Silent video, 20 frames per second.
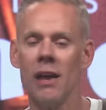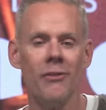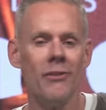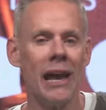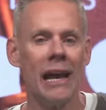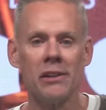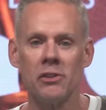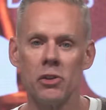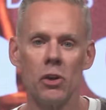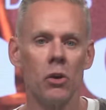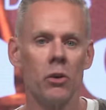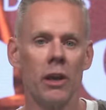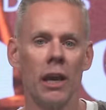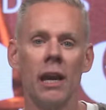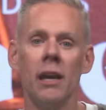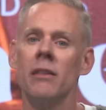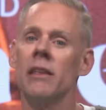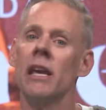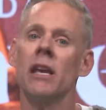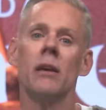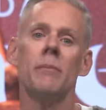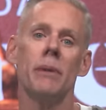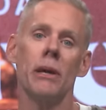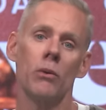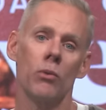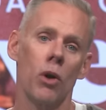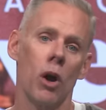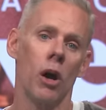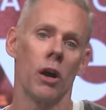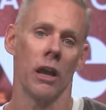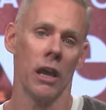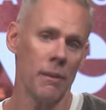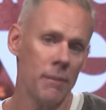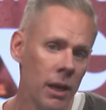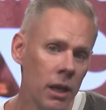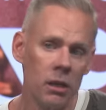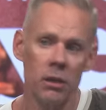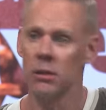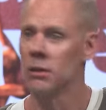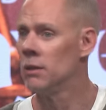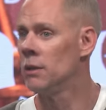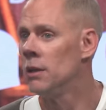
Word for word: and that's okay. They can be wrong. Amen?